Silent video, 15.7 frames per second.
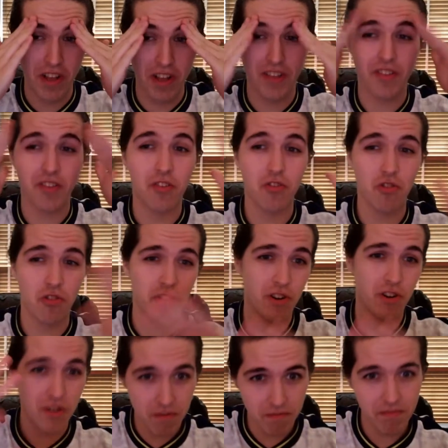Serge
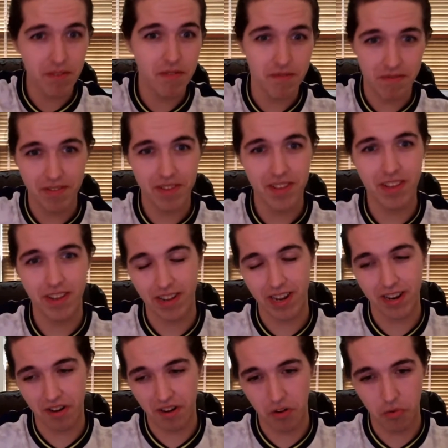Aurier, he
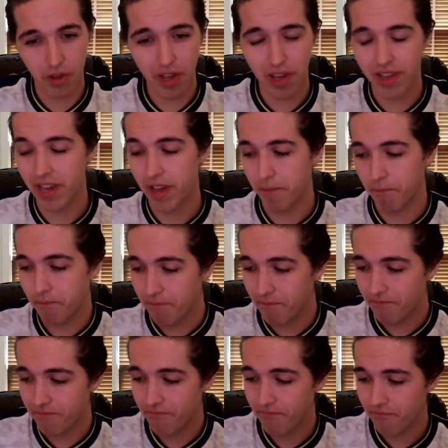had an okay game.
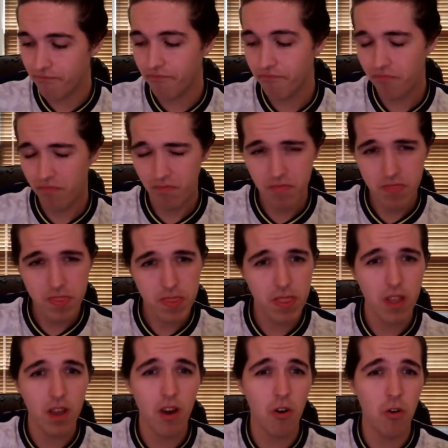
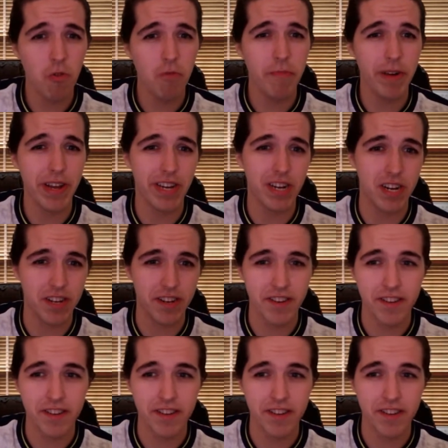Oh my god.